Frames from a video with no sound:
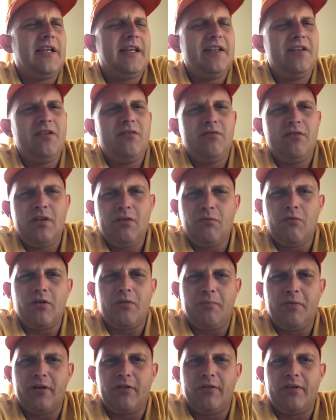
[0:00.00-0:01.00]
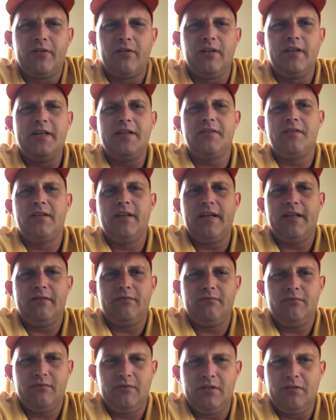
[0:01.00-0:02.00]
you want to put on your lease that
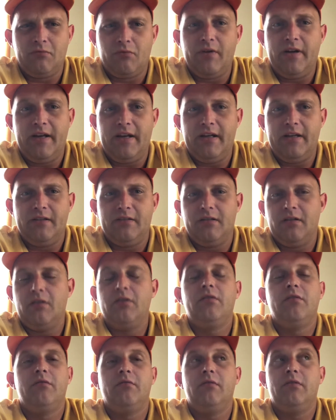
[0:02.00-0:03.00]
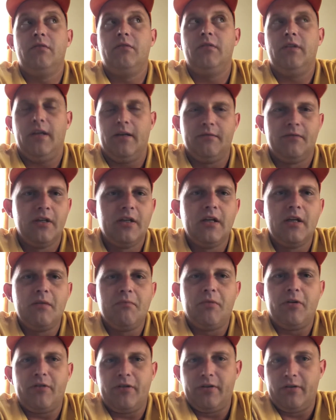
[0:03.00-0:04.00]
the rent is,
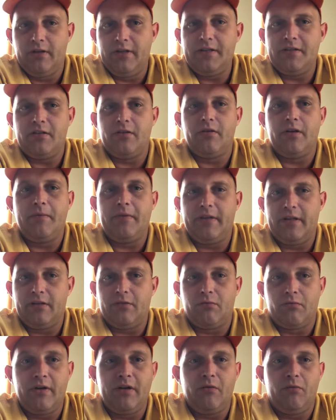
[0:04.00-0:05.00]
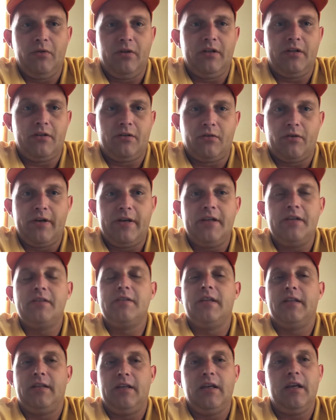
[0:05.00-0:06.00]
put on your lease agreement that the rent will increase
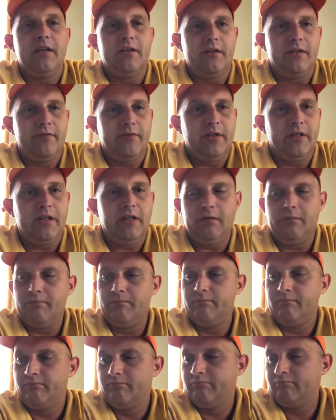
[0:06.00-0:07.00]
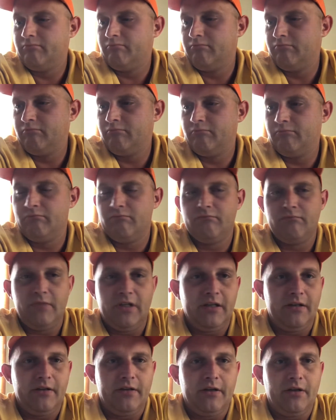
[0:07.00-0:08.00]
at the end of the
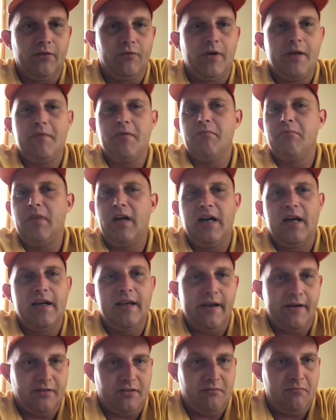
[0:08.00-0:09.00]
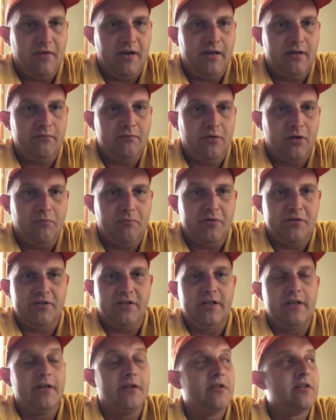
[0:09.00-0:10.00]
agreement by X amount or
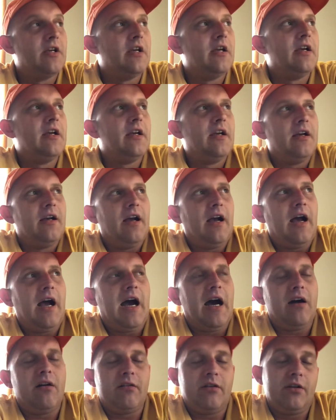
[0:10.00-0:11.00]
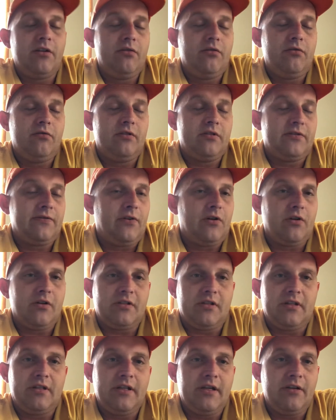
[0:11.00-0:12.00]
percentage. I'll go as far as
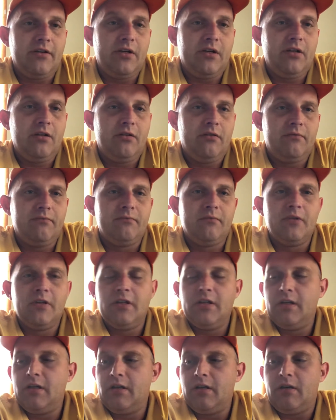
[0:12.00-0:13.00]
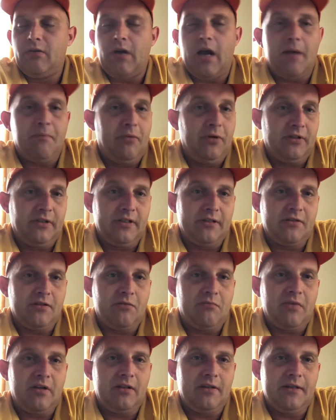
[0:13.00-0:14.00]
to tell you, I put this
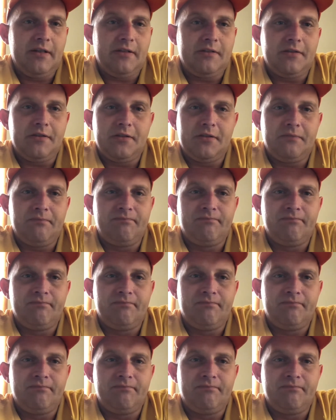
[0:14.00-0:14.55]
on my leases.